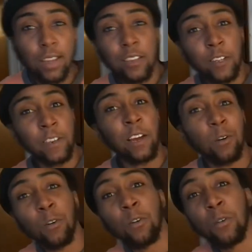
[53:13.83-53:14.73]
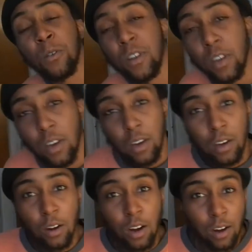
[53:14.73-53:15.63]
They're not all
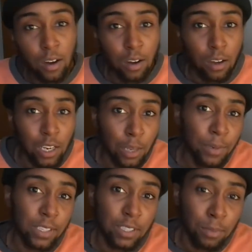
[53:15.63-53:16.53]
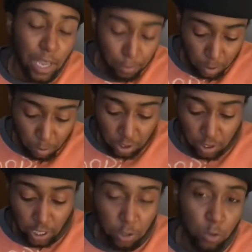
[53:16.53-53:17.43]
uh, limited to Black people that
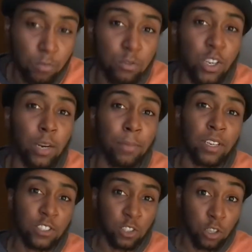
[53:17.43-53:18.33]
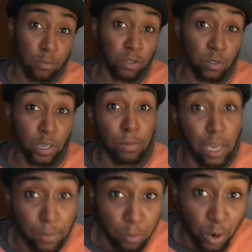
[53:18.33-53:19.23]
they do try to manage the numbers so that
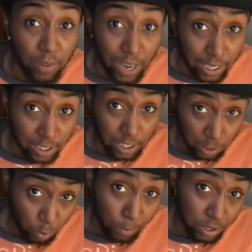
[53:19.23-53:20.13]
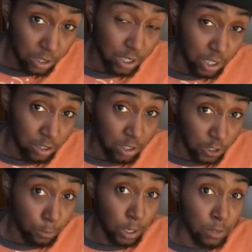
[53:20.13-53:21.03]
Black people have access and representation in the
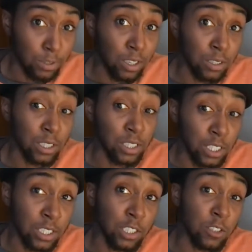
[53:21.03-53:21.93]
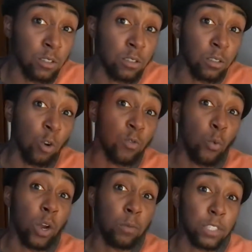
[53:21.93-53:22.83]
space because it's easy to
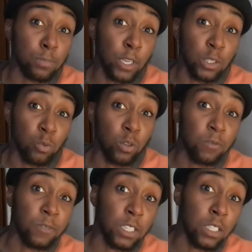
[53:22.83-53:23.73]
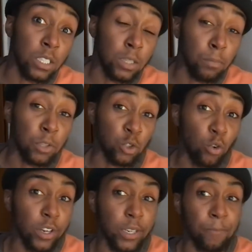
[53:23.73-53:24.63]
overwhelm the space with the
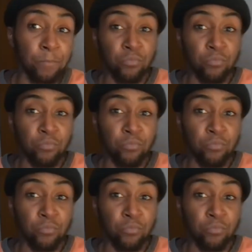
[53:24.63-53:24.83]
majority.